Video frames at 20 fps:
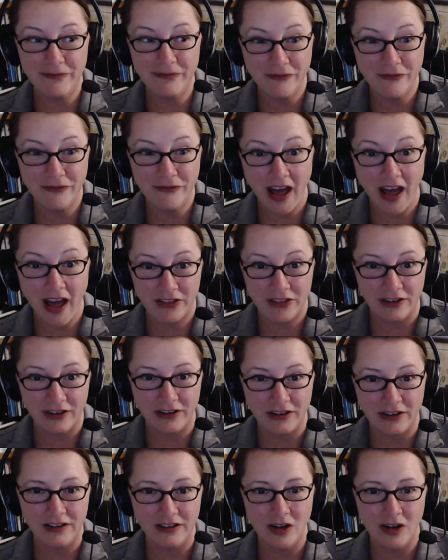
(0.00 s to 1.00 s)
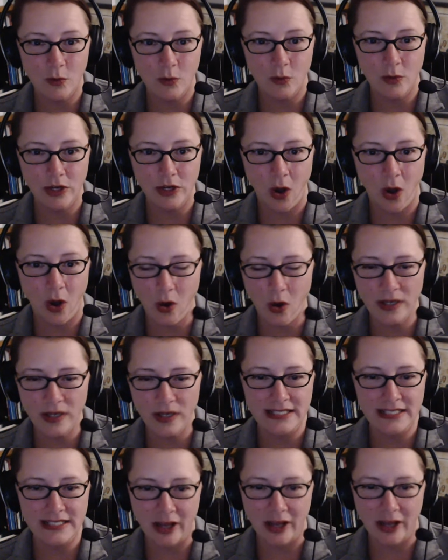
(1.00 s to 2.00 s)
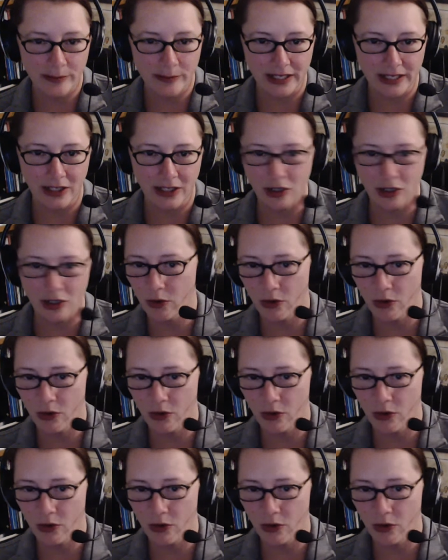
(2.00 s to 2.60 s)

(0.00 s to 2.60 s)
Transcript: father would always tell me,